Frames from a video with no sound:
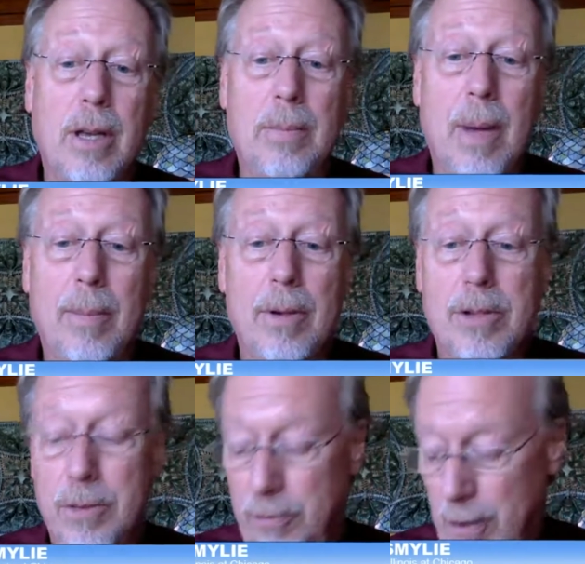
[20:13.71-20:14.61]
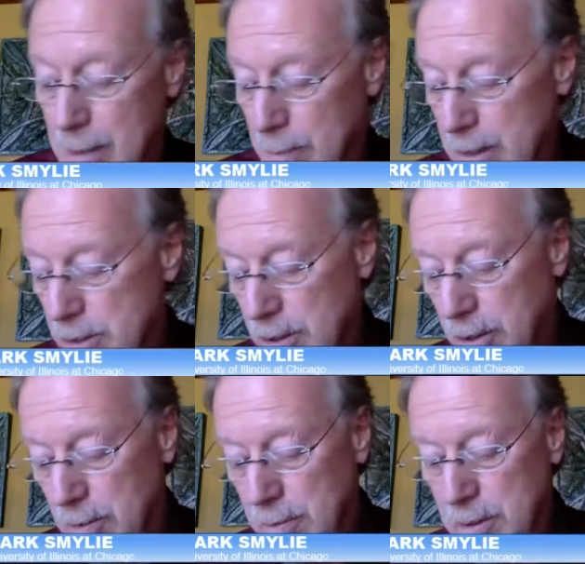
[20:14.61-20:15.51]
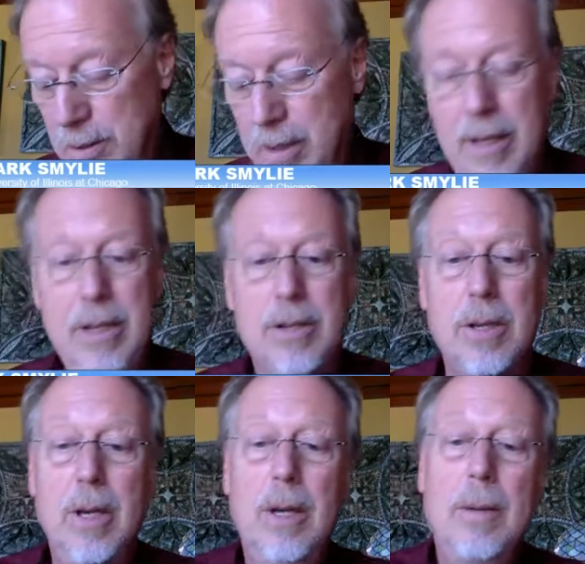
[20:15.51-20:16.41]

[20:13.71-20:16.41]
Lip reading: and members of families and communities,